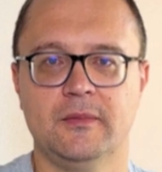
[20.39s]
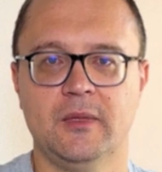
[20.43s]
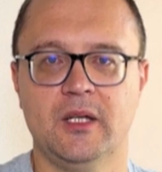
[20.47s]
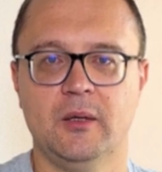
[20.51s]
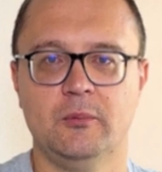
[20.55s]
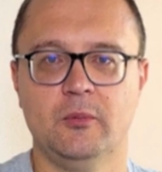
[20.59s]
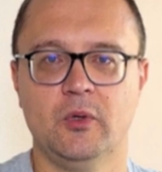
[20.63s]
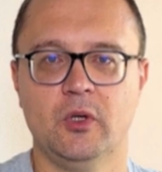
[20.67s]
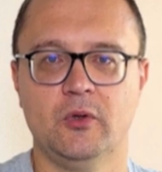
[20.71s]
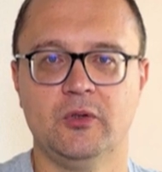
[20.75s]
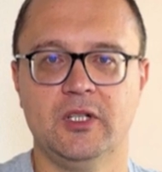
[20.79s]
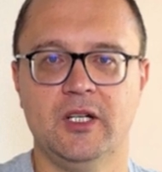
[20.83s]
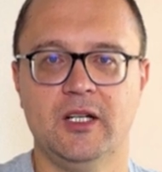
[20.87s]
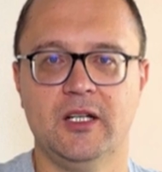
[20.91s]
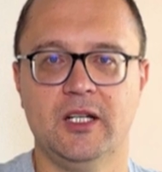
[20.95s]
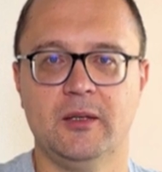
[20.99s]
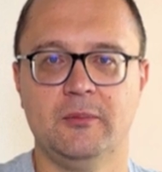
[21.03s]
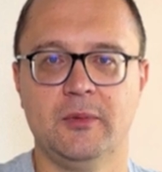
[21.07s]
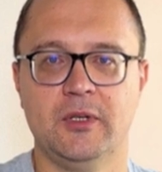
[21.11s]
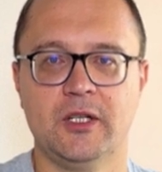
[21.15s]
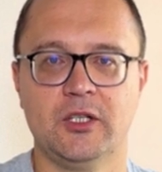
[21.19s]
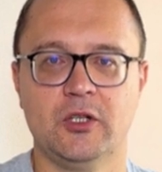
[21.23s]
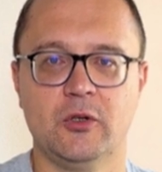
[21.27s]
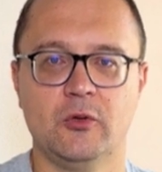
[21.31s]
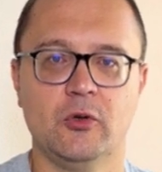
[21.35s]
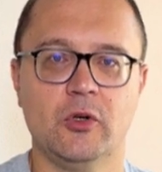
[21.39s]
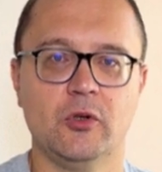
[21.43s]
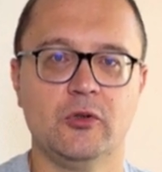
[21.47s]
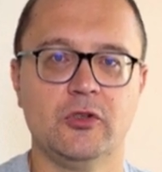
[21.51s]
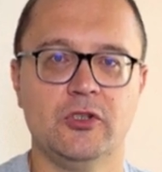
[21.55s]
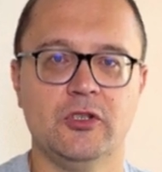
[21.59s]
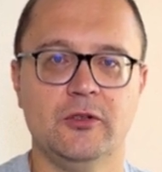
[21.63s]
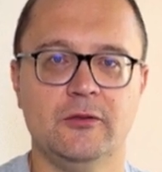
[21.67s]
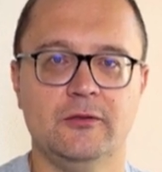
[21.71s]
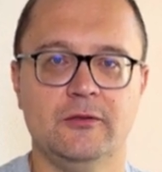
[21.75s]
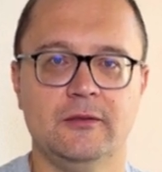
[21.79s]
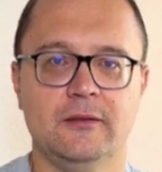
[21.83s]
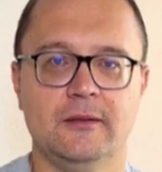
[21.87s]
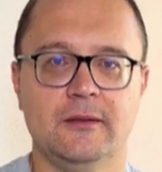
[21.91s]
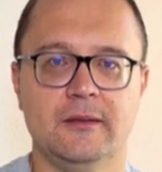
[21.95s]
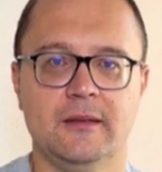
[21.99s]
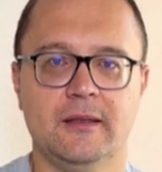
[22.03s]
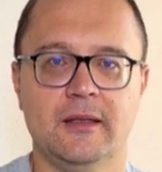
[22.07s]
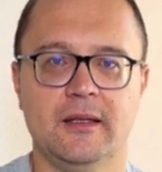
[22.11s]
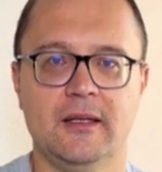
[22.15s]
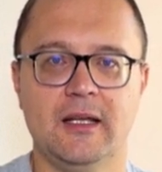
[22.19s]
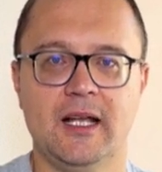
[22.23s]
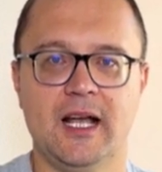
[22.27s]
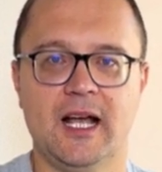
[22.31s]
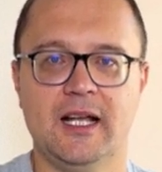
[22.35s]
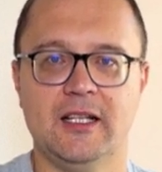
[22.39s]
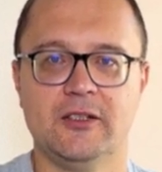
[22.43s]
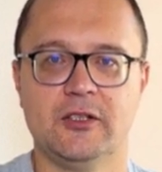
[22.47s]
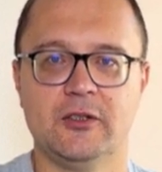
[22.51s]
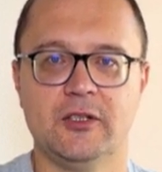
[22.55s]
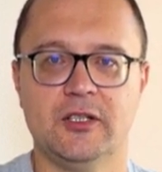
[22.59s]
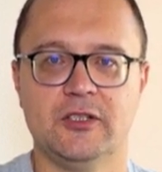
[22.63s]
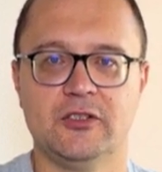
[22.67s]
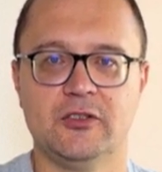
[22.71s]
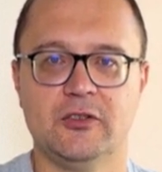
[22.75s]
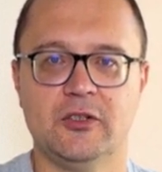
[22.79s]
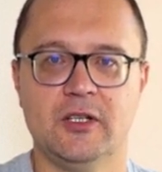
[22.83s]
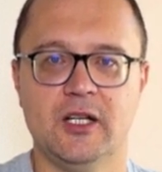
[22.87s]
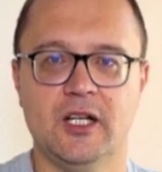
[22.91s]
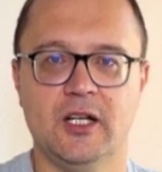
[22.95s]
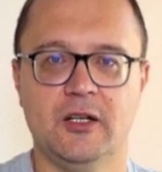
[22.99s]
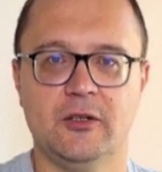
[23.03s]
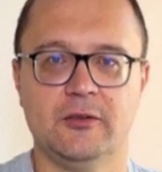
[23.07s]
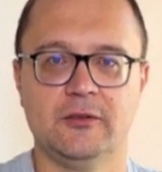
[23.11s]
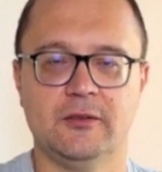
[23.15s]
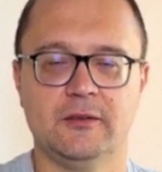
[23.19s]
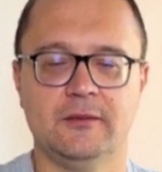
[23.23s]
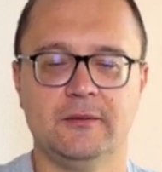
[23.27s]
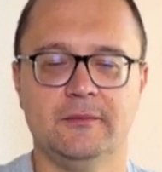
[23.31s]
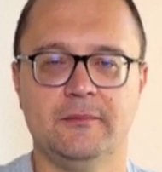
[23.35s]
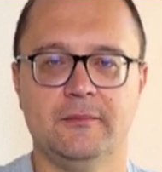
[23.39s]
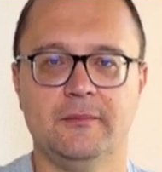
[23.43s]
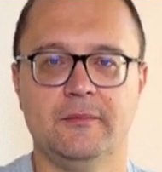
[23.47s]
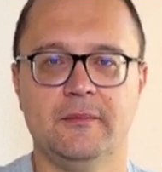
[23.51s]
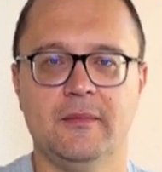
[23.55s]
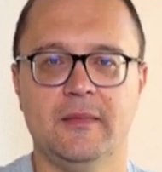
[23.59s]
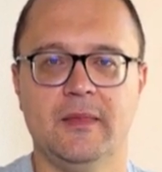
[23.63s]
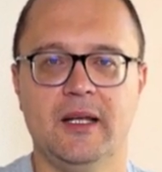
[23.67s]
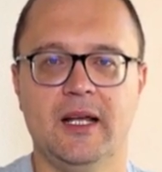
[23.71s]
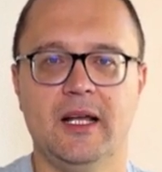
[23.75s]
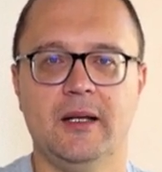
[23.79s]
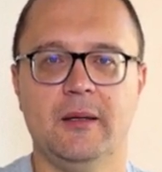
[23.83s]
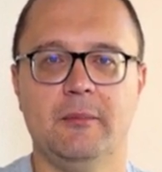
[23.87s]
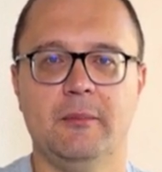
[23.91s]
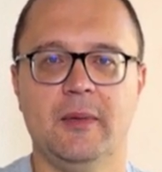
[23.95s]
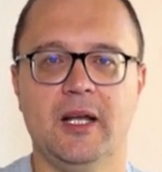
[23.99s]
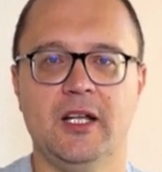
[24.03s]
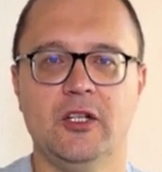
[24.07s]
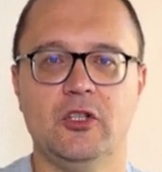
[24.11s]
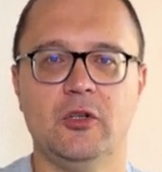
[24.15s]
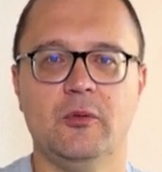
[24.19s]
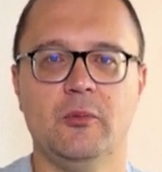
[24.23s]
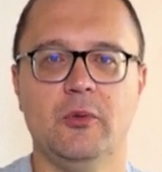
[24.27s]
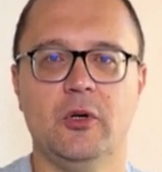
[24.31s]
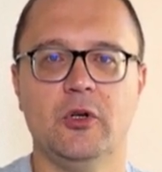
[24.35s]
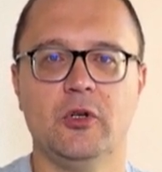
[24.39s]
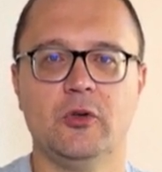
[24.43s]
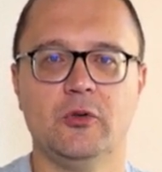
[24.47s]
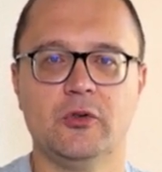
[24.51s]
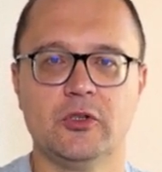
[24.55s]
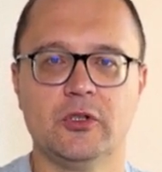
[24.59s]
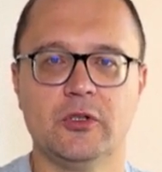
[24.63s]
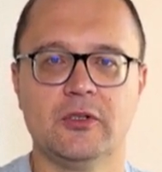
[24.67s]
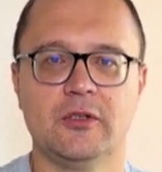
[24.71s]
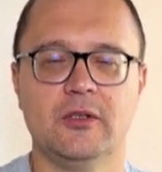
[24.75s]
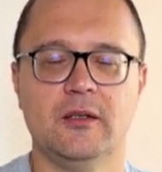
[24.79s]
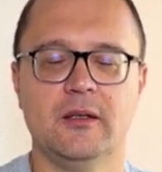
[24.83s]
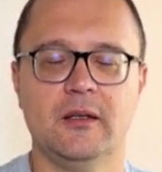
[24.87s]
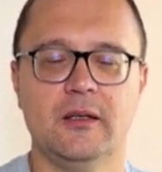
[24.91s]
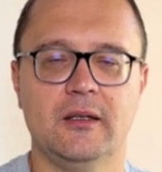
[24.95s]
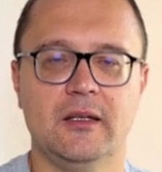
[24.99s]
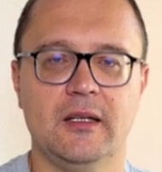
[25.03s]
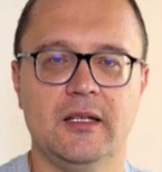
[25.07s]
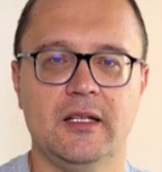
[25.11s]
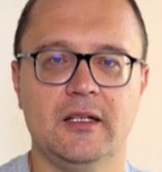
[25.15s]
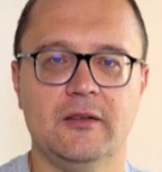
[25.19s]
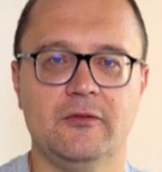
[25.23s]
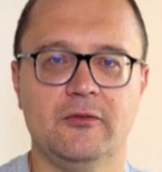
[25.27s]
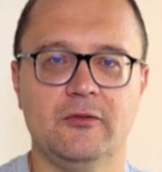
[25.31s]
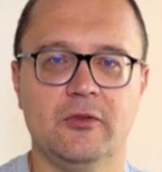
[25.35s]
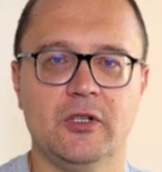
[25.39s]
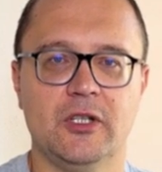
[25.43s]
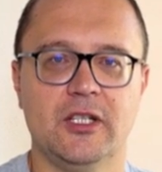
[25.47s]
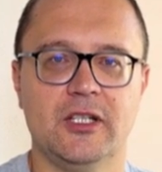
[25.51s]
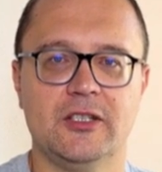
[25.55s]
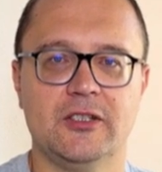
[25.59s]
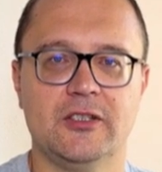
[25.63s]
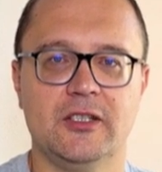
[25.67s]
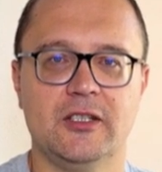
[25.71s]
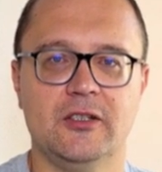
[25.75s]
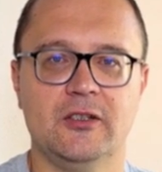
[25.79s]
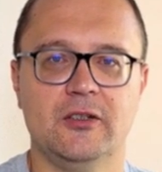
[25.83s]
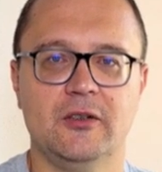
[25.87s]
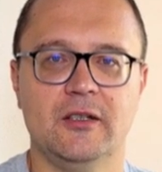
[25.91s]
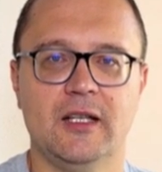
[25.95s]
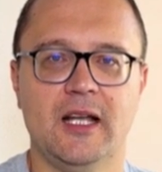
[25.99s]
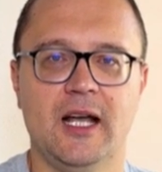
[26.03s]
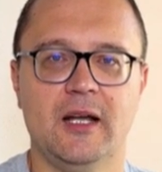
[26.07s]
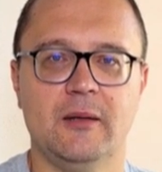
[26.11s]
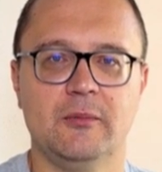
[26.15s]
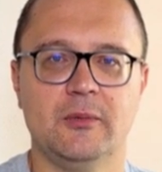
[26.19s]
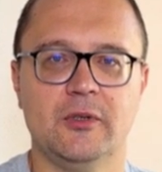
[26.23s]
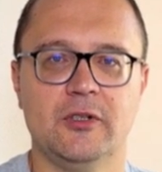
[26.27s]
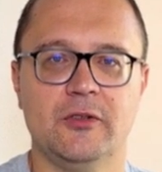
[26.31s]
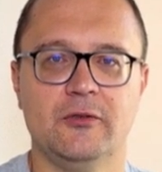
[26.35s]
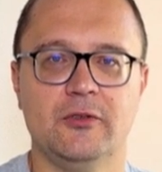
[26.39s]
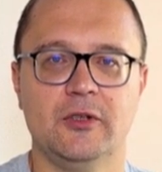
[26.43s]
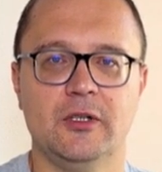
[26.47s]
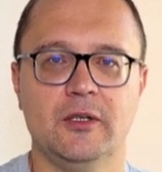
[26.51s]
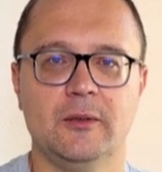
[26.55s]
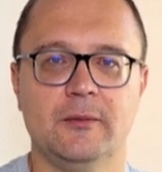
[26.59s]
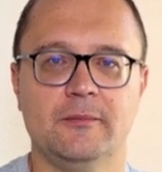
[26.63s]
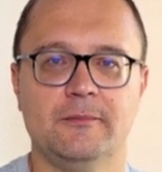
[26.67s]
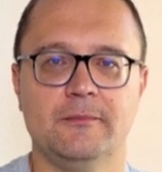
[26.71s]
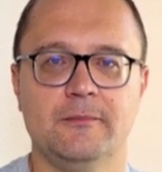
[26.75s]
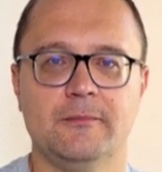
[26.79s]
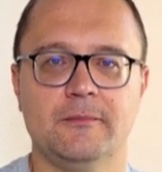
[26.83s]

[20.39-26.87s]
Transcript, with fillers: Ammonia can be corrosive, hazardous to health, and a major pollutant if released into the atmosphere.